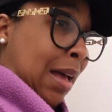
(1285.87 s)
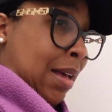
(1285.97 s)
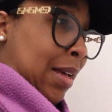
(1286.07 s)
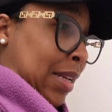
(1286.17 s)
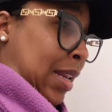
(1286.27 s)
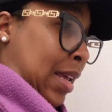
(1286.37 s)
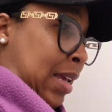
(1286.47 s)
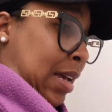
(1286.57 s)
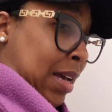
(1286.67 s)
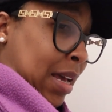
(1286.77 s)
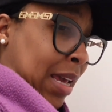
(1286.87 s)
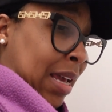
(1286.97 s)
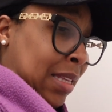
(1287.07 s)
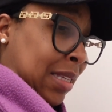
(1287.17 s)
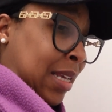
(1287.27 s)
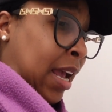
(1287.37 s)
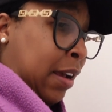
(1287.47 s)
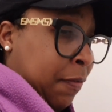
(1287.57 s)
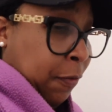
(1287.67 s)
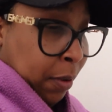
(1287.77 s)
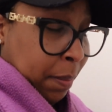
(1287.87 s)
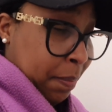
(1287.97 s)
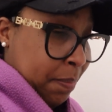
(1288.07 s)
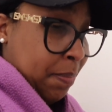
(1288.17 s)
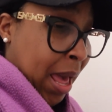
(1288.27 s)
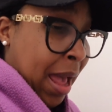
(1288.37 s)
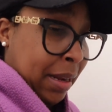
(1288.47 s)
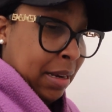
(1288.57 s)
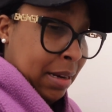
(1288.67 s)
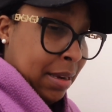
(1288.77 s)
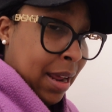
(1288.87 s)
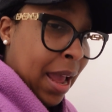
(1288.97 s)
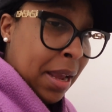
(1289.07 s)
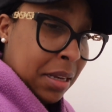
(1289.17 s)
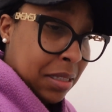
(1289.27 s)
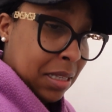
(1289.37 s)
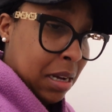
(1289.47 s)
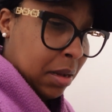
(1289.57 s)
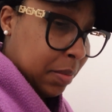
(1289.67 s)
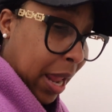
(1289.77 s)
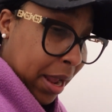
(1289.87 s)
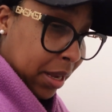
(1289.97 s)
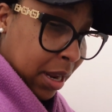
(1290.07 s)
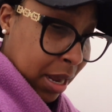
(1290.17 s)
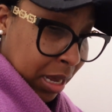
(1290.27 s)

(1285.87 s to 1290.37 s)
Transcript: a, a insect from back in the day or something, like